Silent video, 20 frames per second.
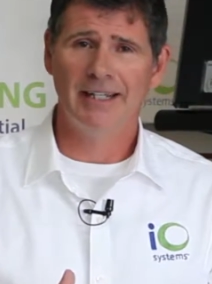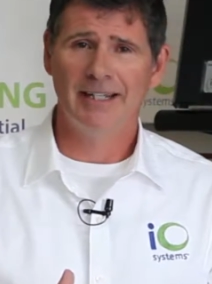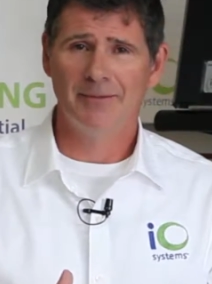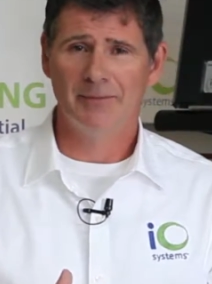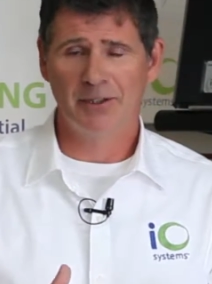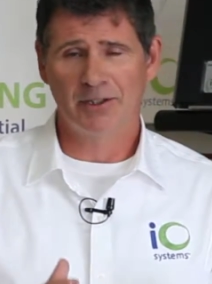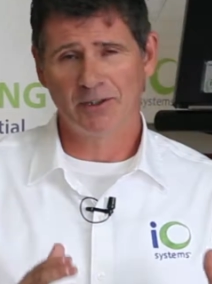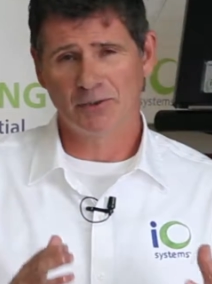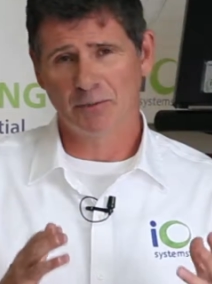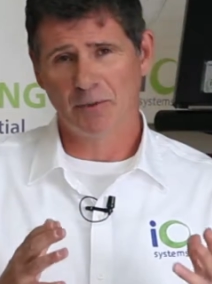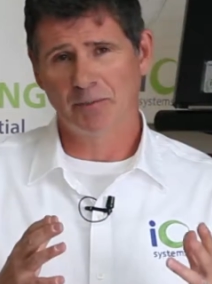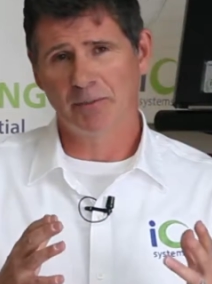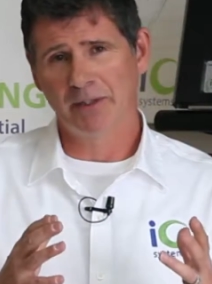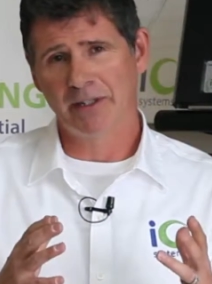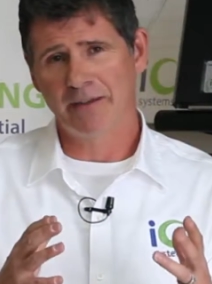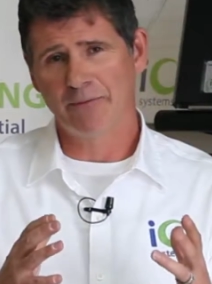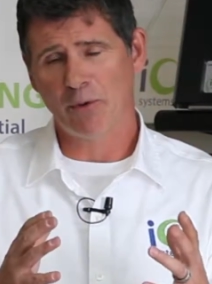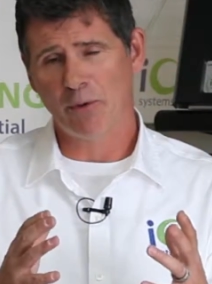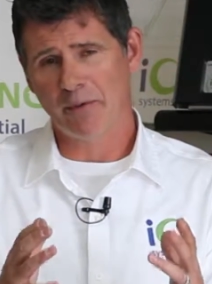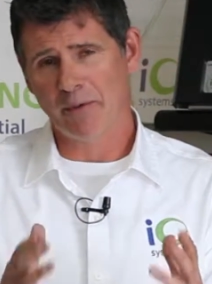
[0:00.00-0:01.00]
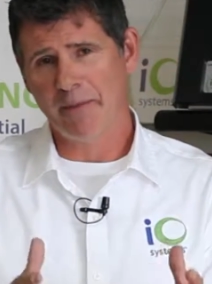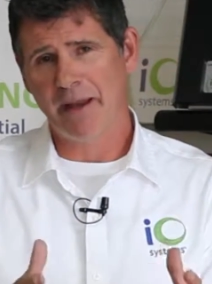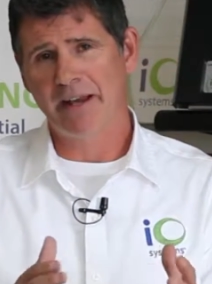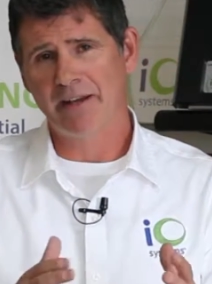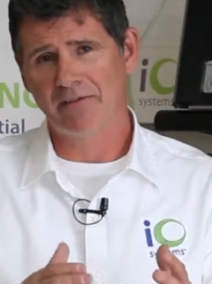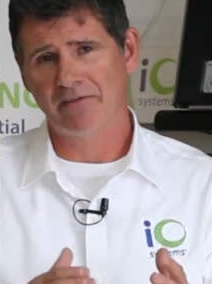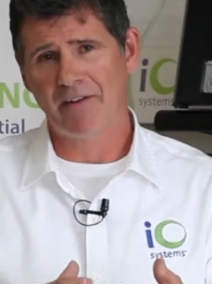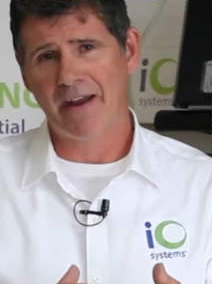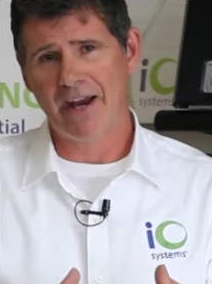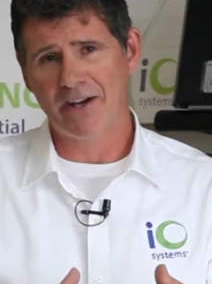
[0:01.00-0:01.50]
because we believe what we
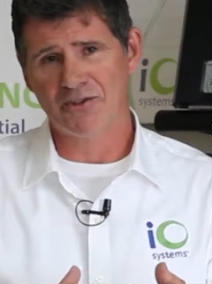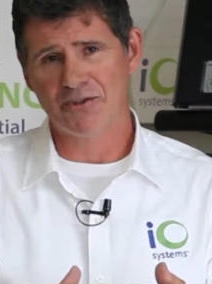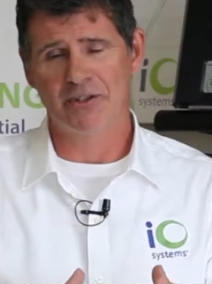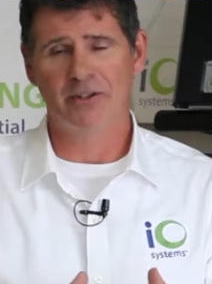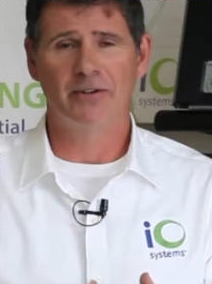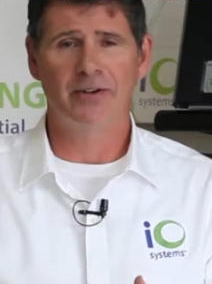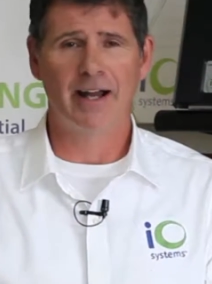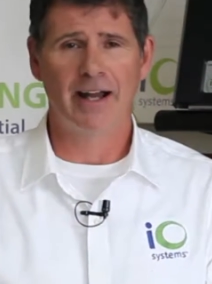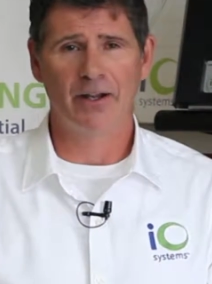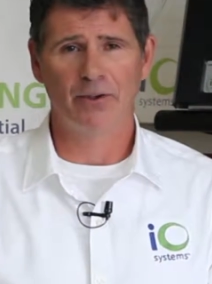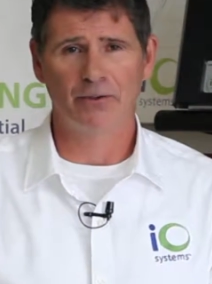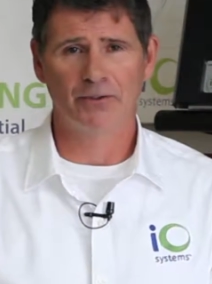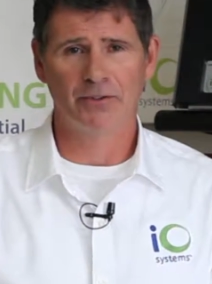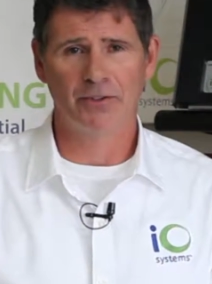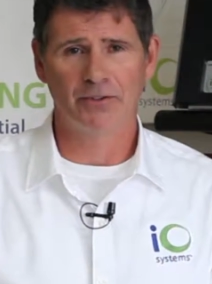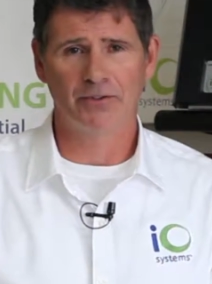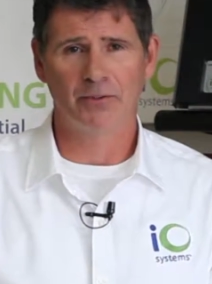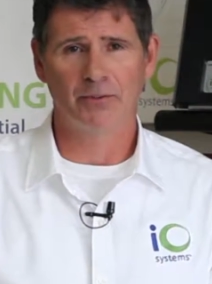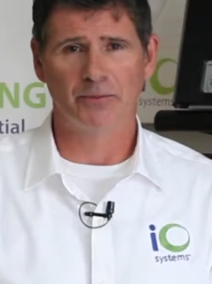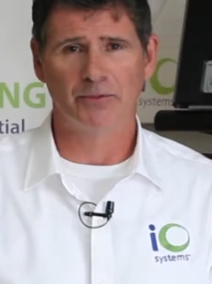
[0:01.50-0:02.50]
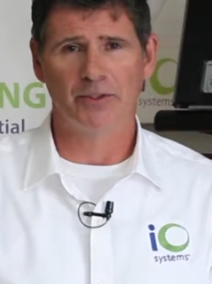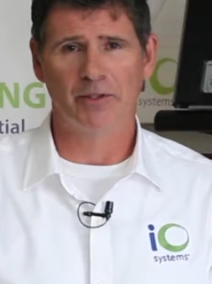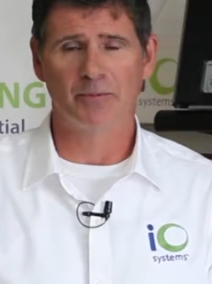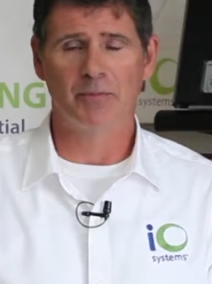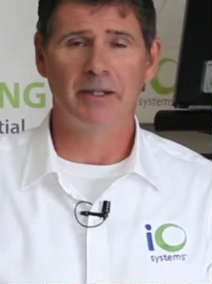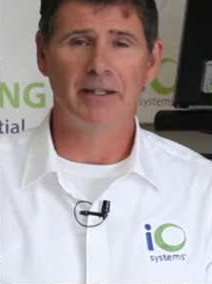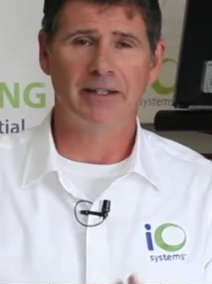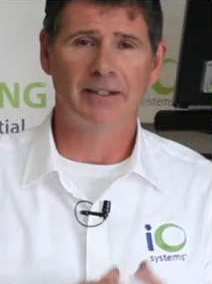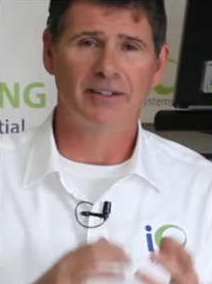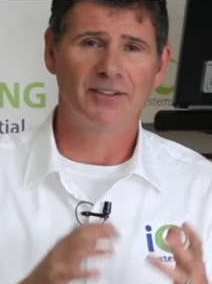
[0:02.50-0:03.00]
manufacture here at I/O Systems can
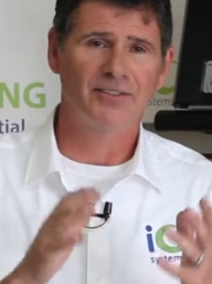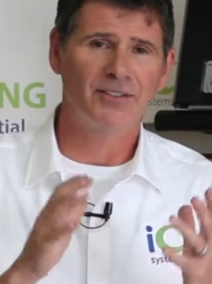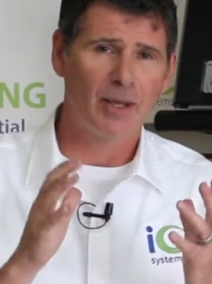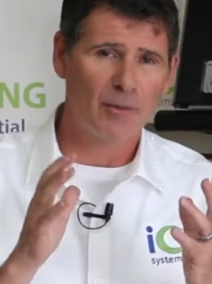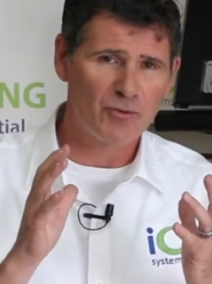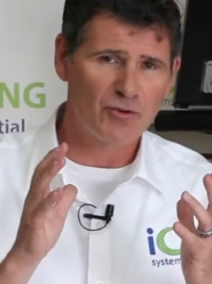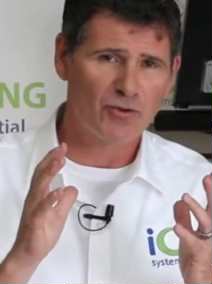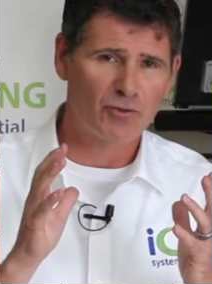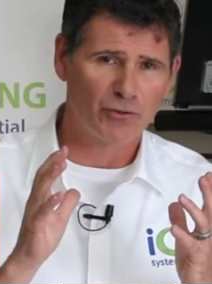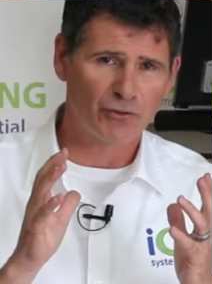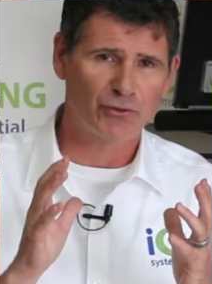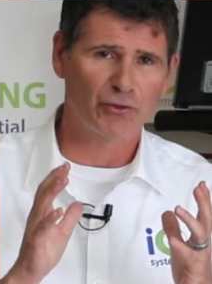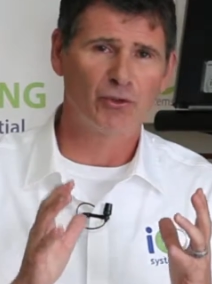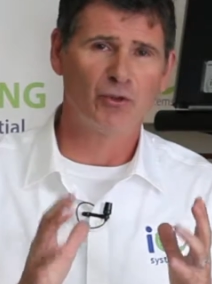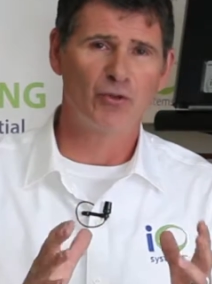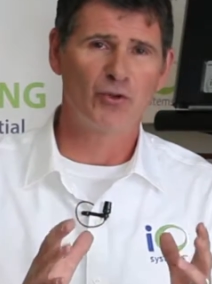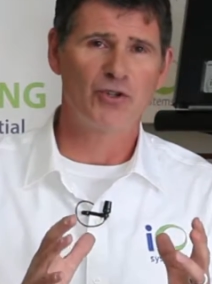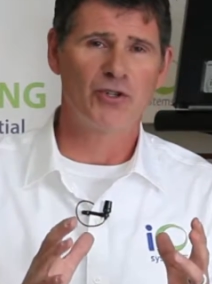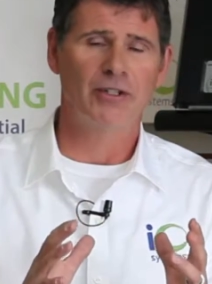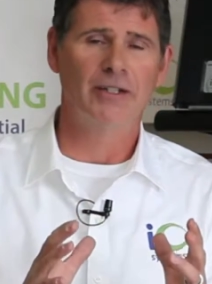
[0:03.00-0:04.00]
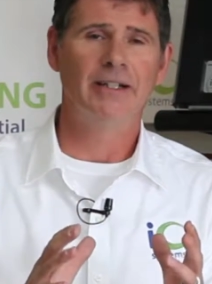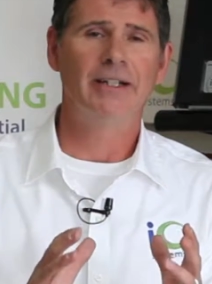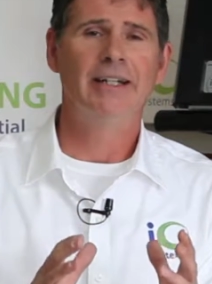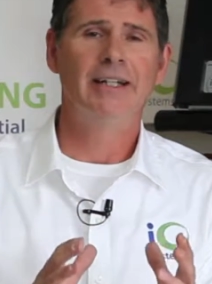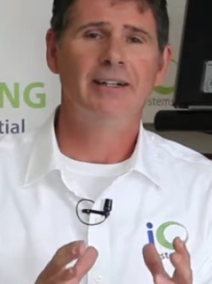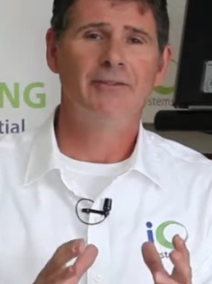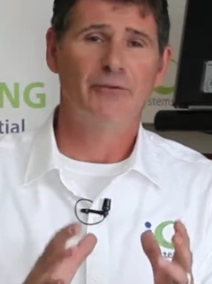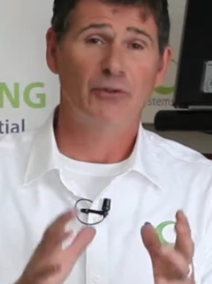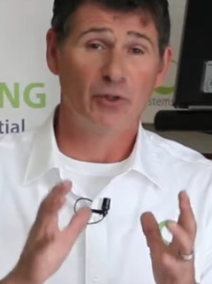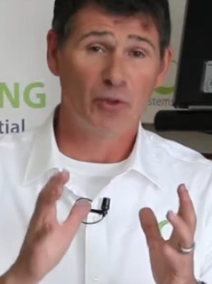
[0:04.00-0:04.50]
be an exceptional solution
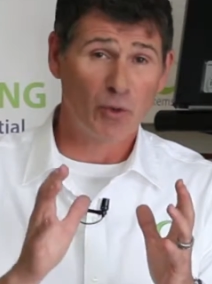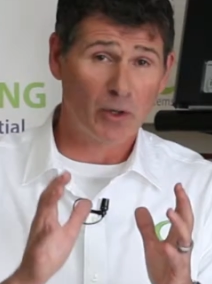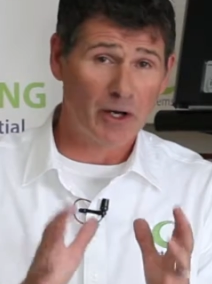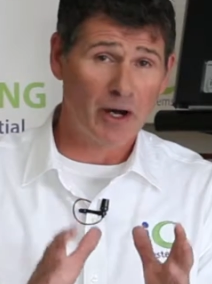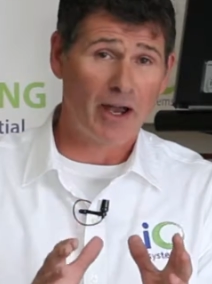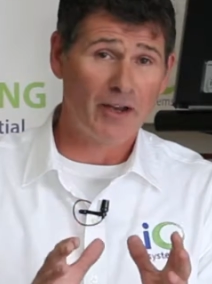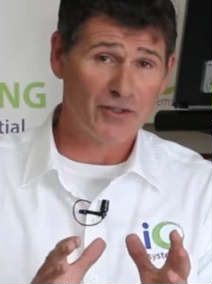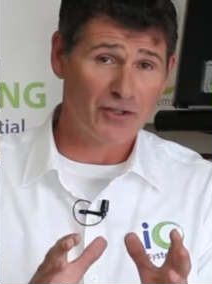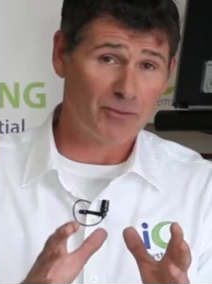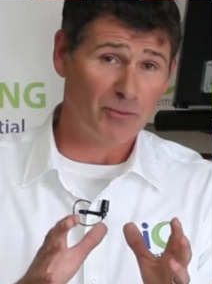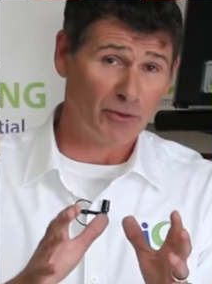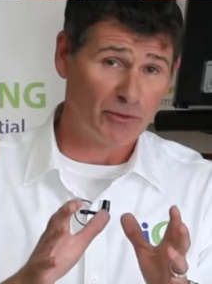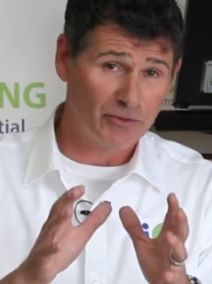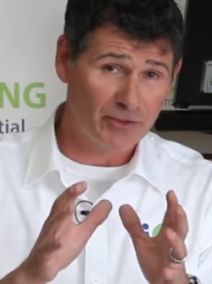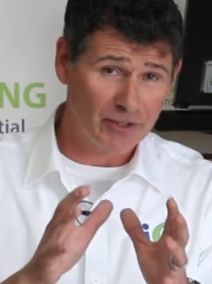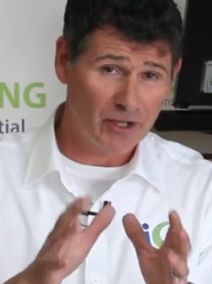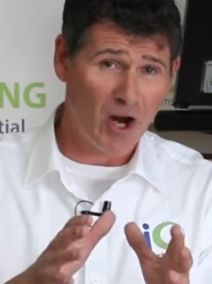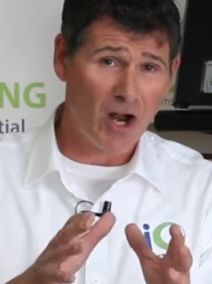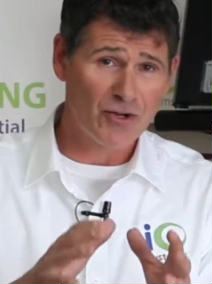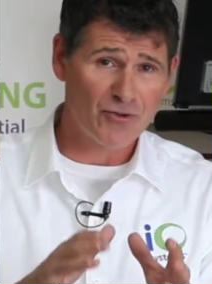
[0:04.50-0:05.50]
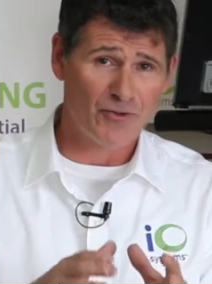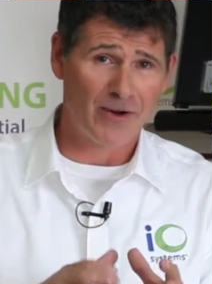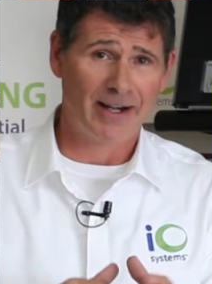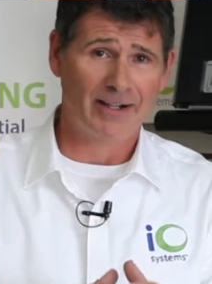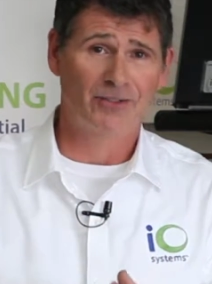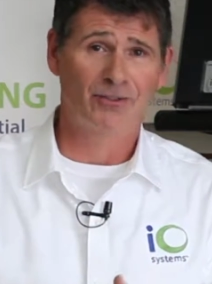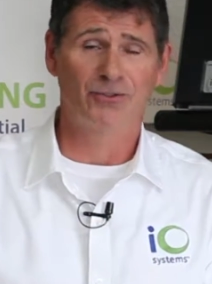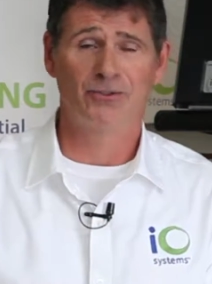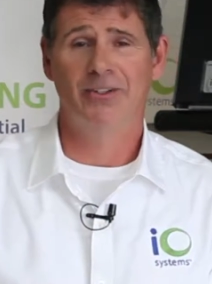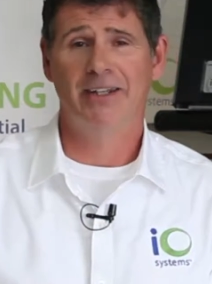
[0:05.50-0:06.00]
for your customers,
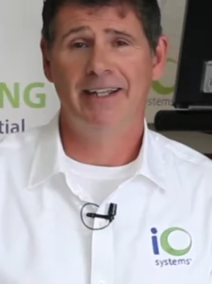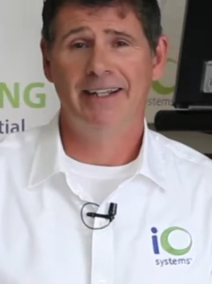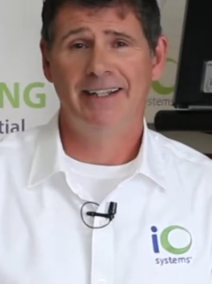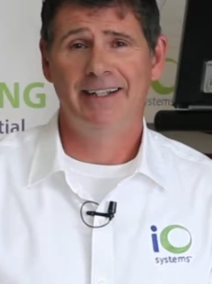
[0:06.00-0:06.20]
contractors,